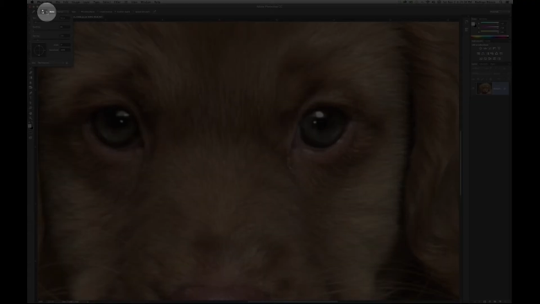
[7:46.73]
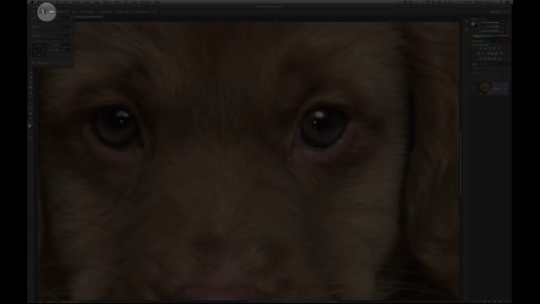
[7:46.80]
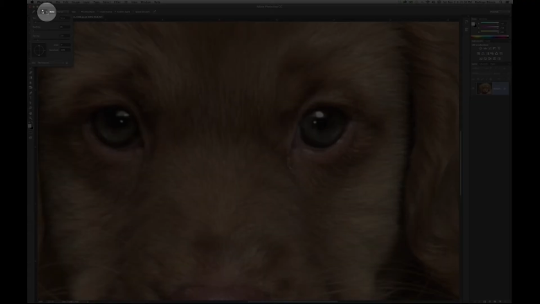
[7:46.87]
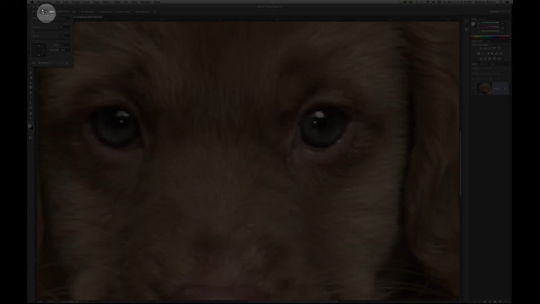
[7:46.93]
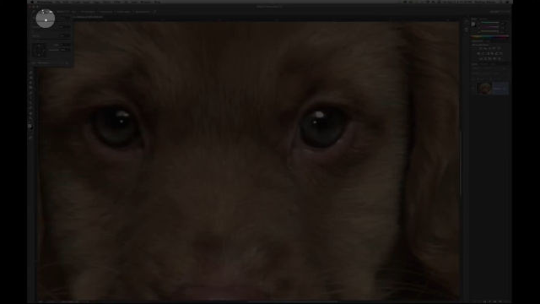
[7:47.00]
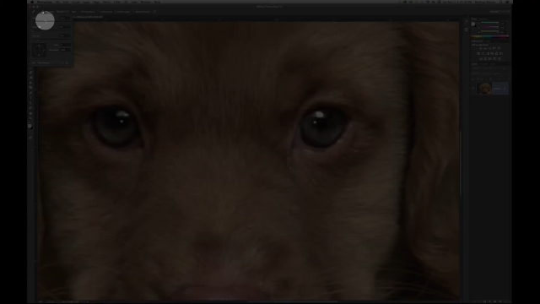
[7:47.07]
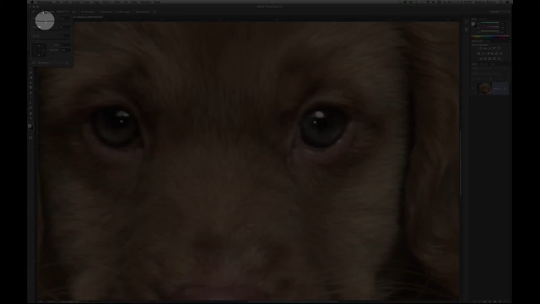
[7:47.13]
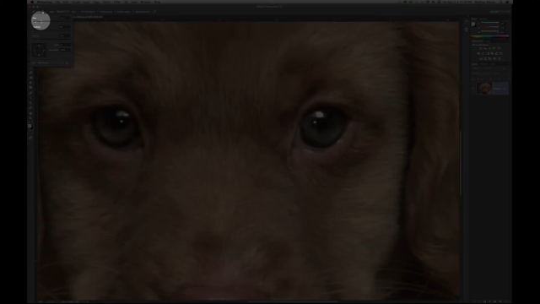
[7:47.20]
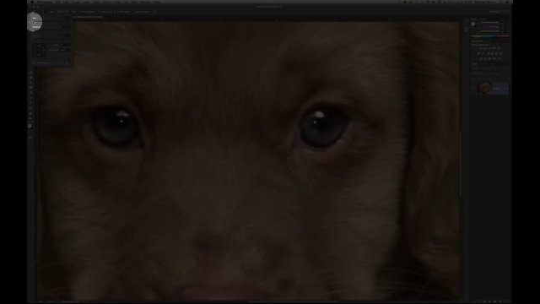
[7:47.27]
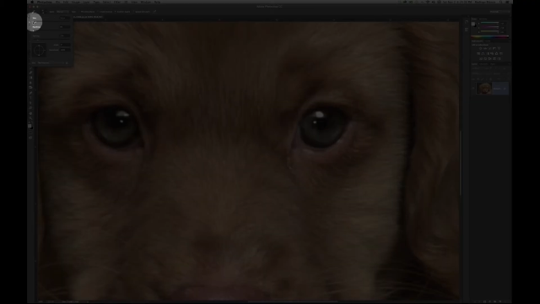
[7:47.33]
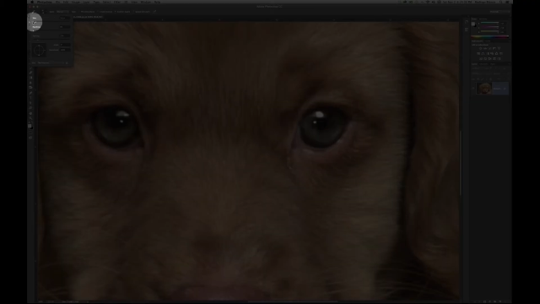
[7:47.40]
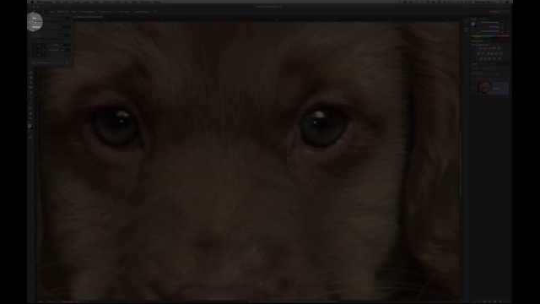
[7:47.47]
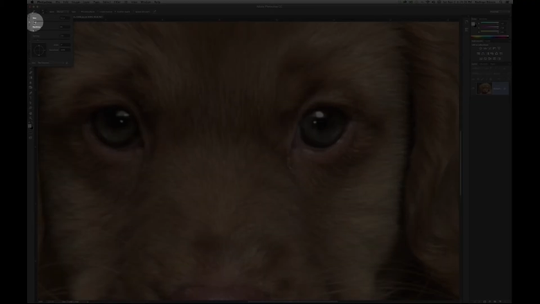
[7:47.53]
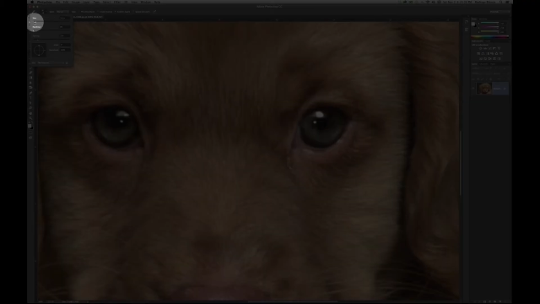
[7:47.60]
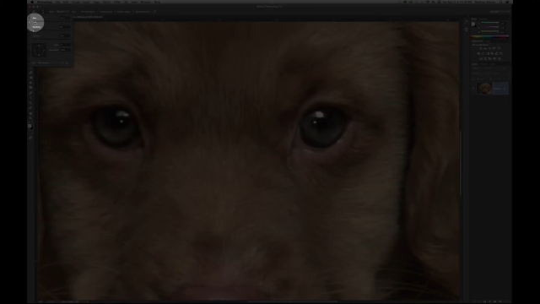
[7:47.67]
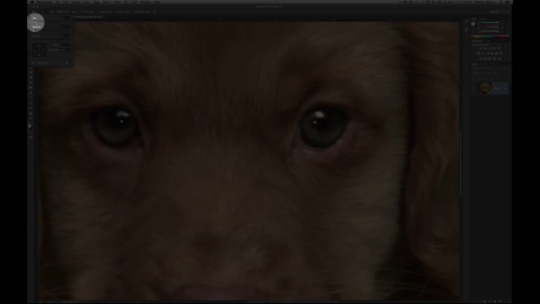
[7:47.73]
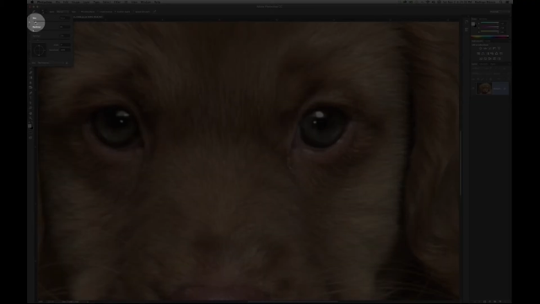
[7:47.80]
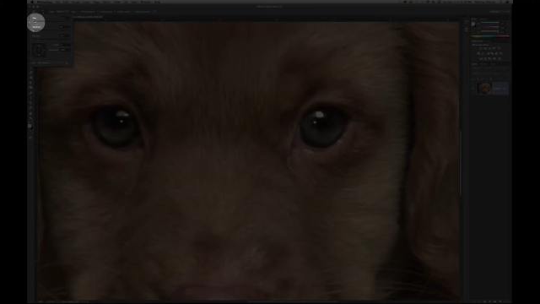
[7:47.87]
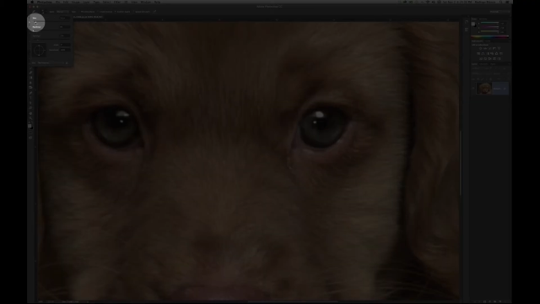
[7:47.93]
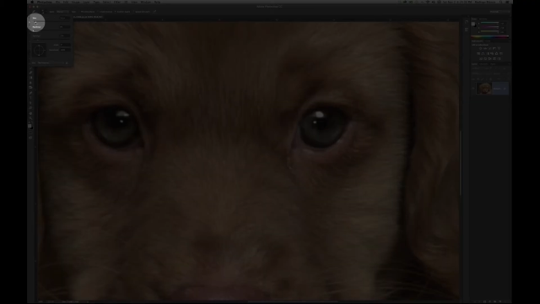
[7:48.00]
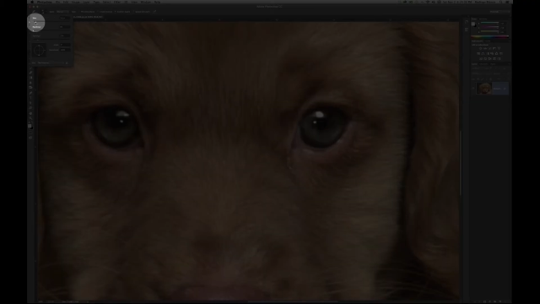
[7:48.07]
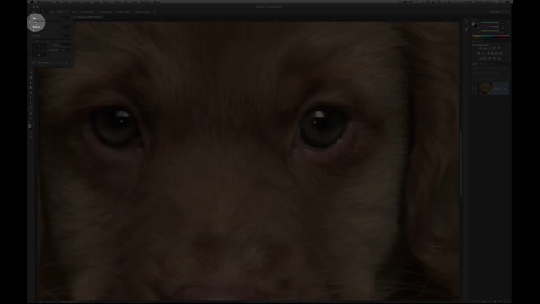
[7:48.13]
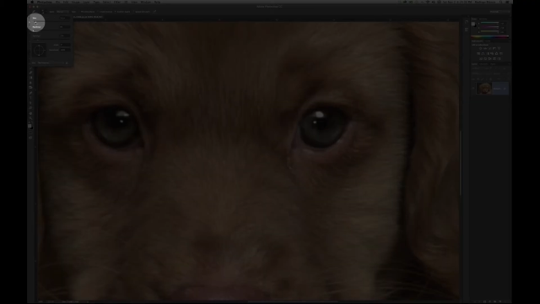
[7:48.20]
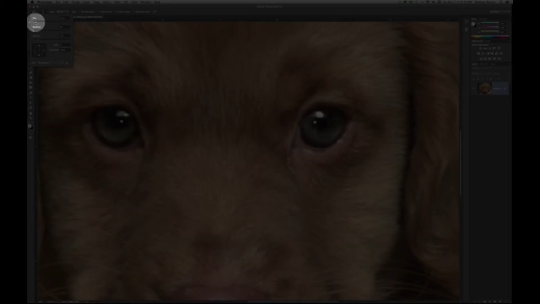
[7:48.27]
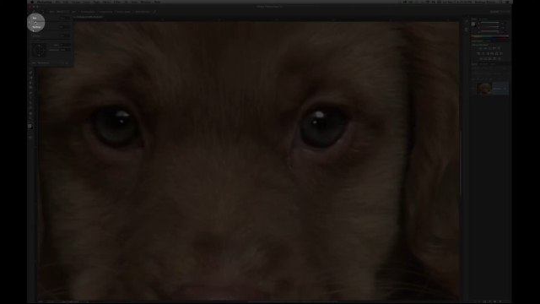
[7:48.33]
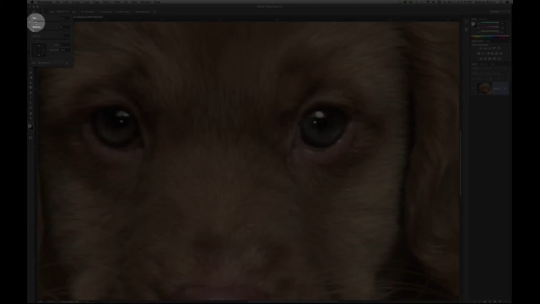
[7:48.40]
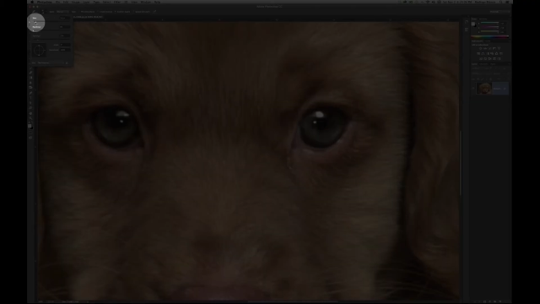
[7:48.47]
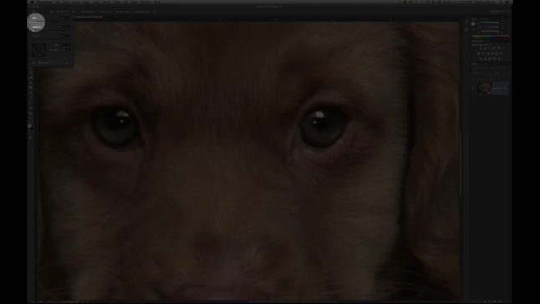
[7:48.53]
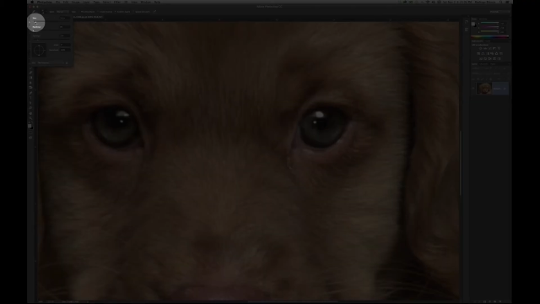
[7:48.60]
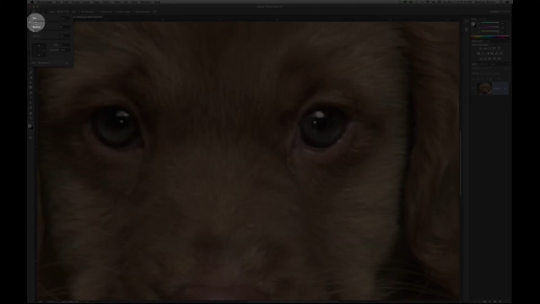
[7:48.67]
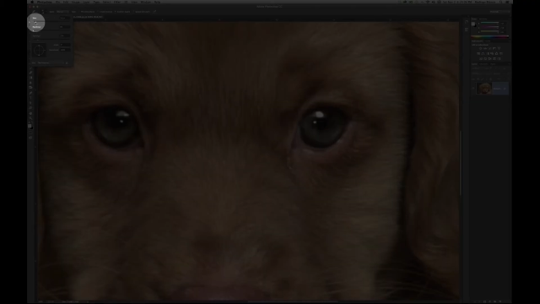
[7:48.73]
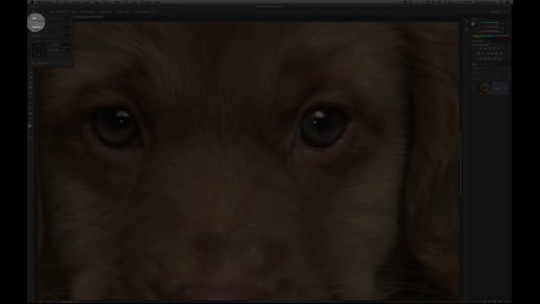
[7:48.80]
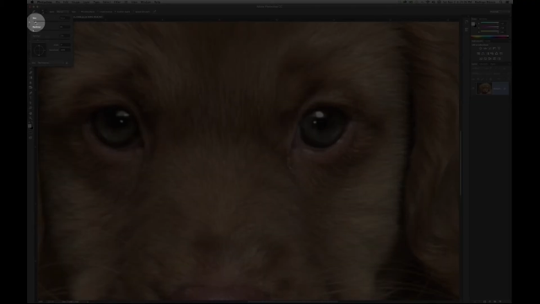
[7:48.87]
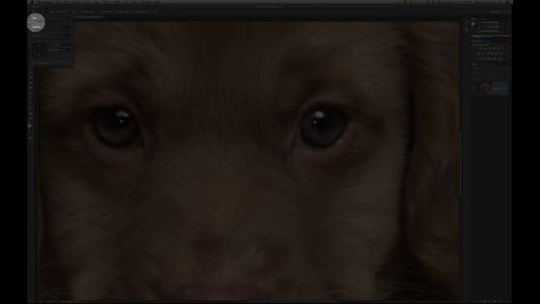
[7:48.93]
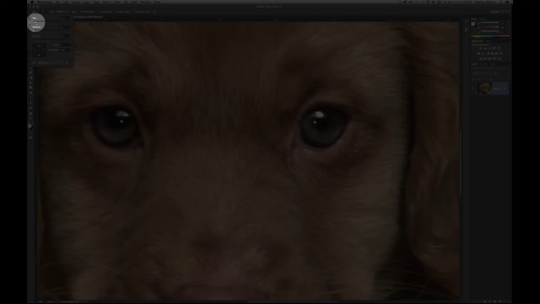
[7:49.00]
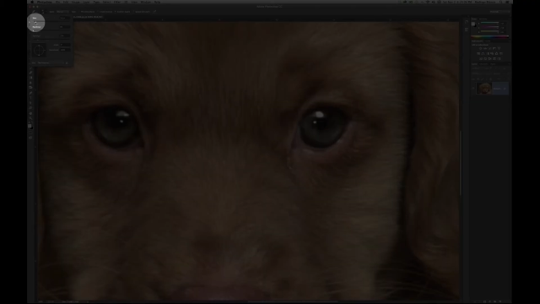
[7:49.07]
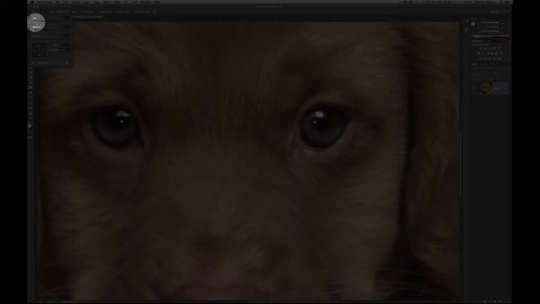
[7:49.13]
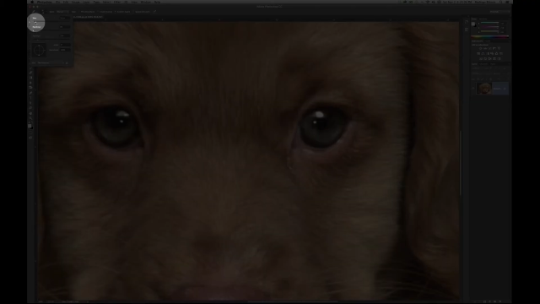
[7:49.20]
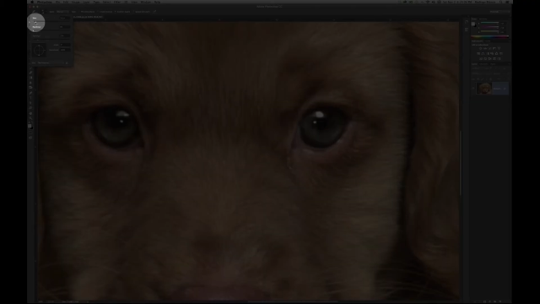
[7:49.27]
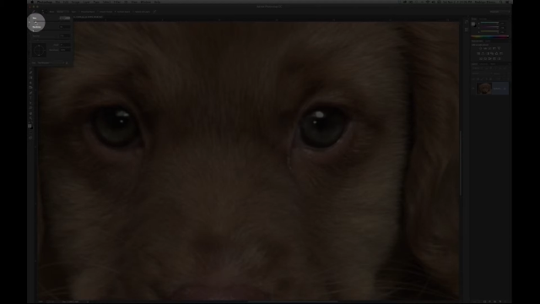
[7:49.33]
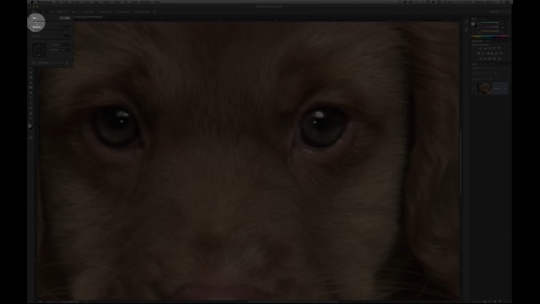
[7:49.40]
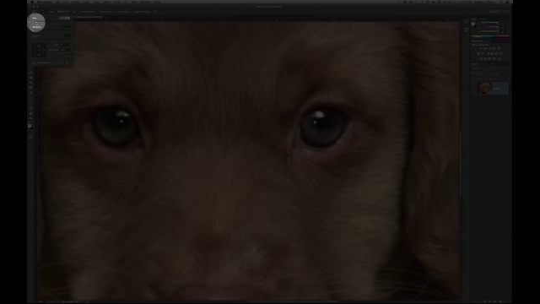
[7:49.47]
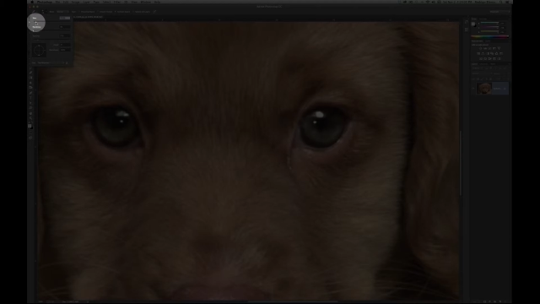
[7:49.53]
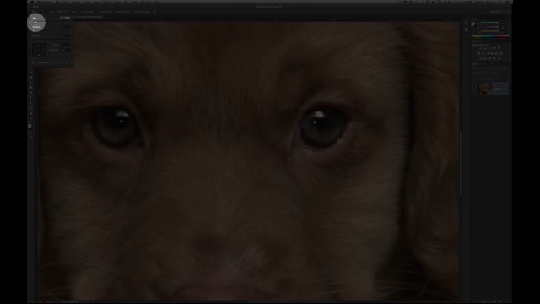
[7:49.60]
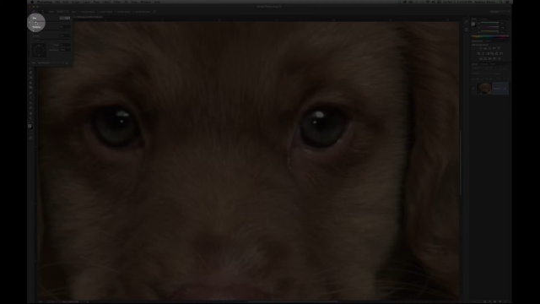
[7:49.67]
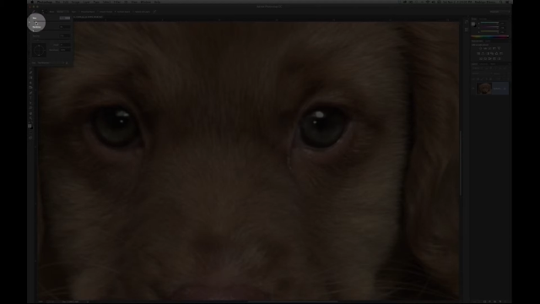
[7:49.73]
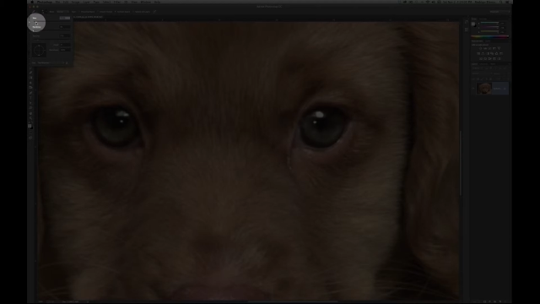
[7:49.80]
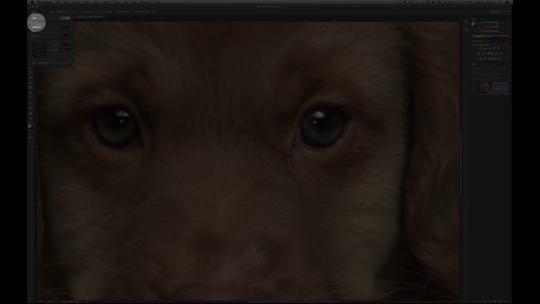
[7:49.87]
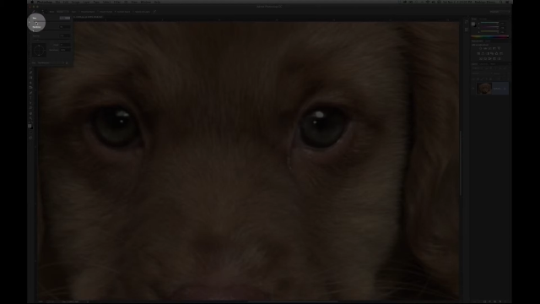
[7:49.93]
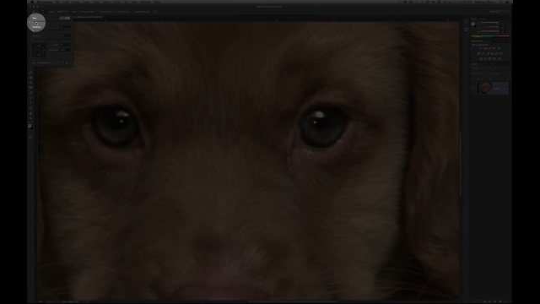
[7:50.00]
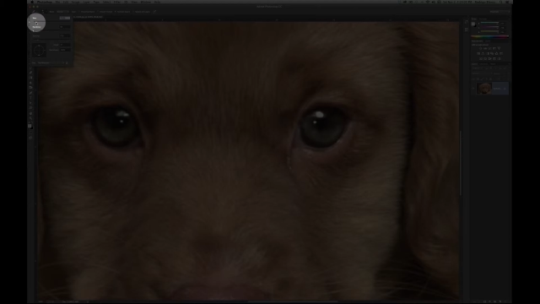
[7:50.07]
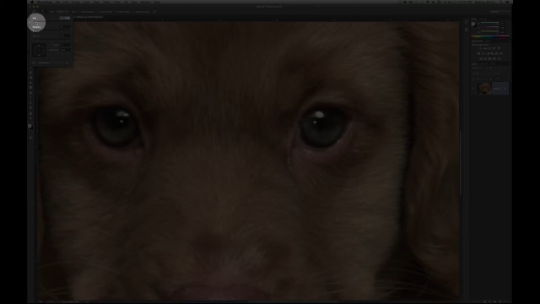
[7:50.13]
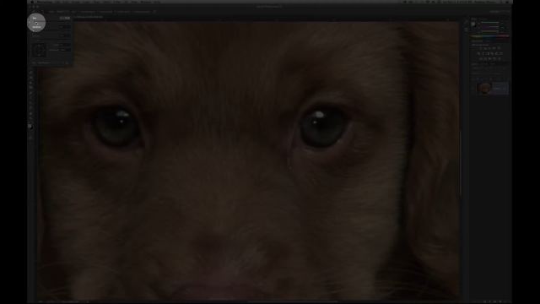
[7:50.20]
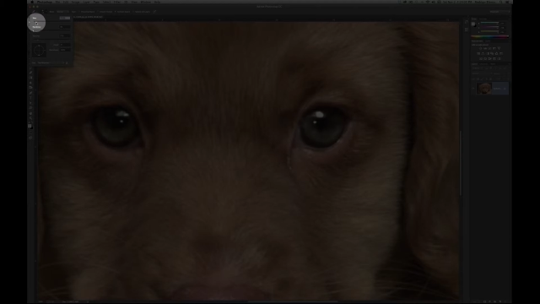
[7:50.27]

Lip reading: No face is visible, so there are no lips to read.